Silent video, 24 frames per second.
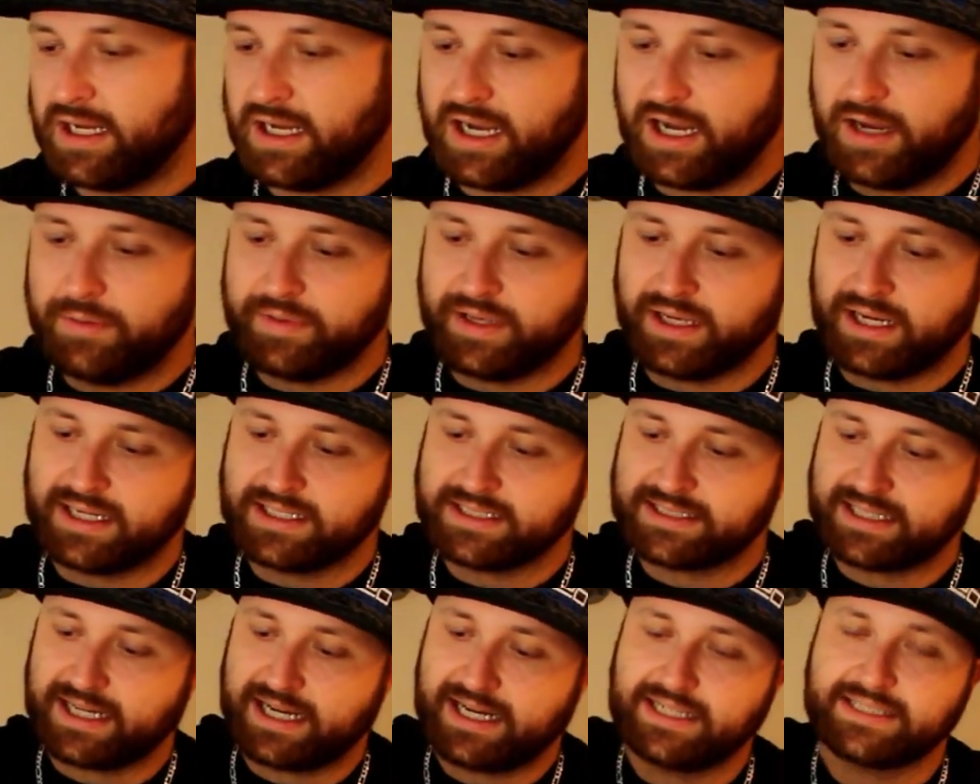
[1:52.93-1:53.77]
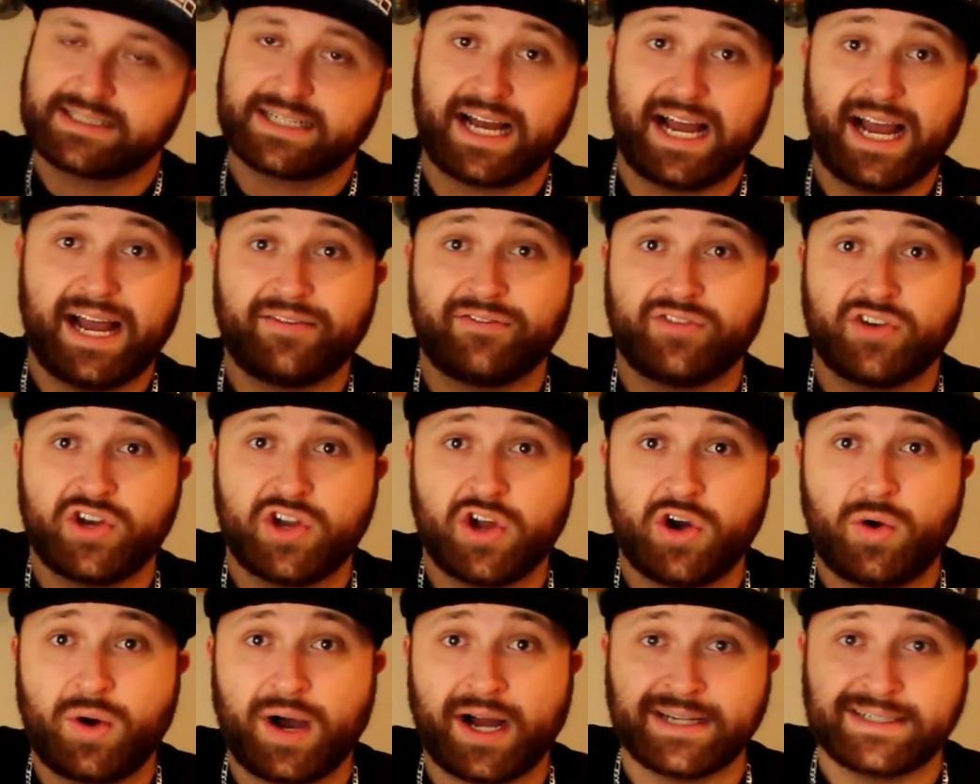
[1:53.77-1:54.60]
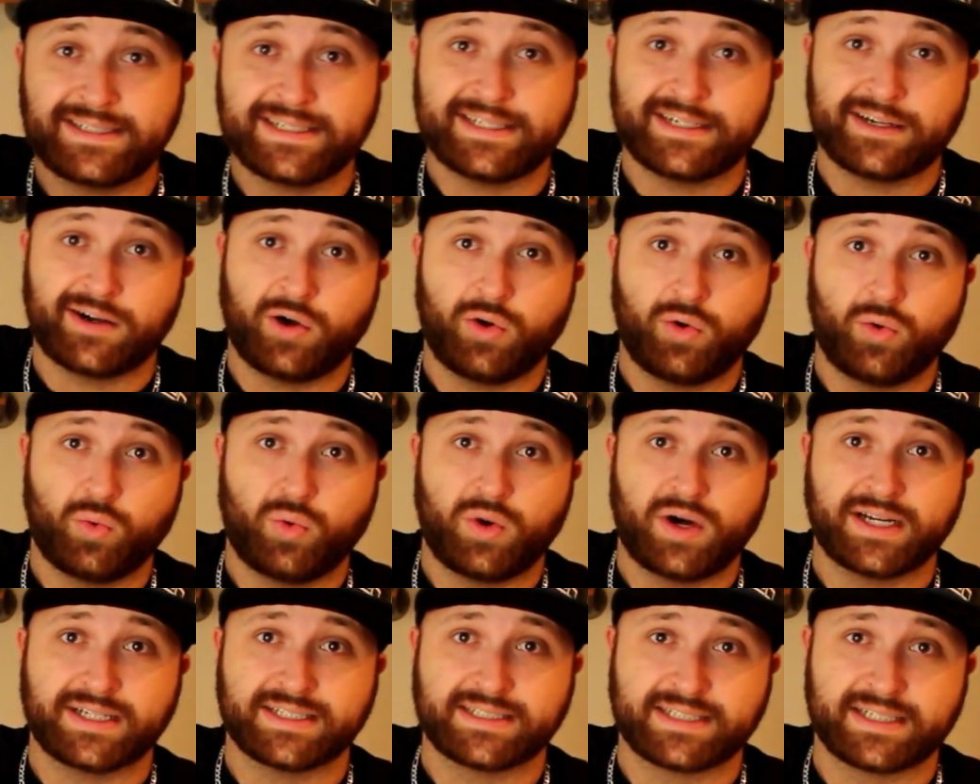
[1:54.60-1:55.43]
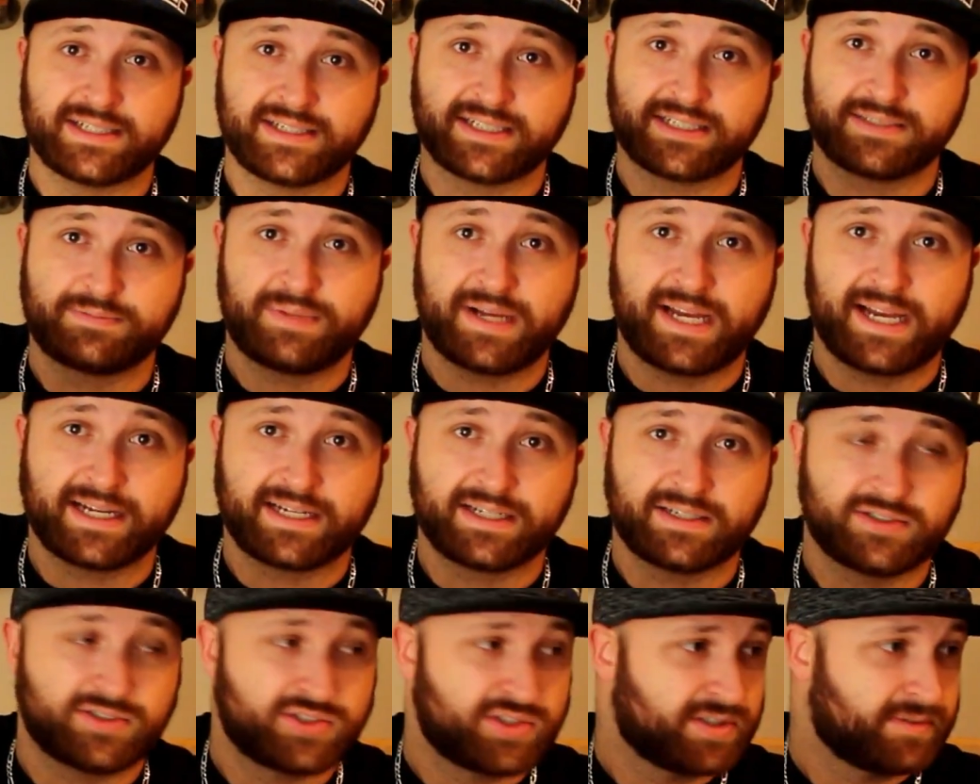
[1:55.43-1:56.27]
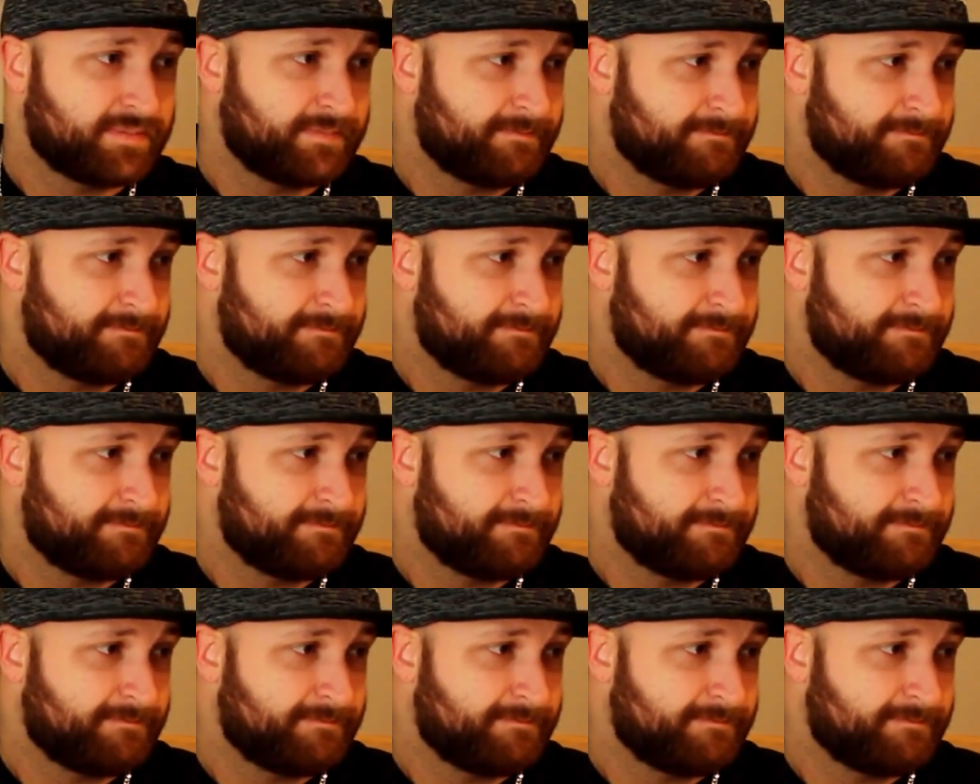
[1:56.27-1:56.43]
I'll be honest, guys, I have no idea what is in this package.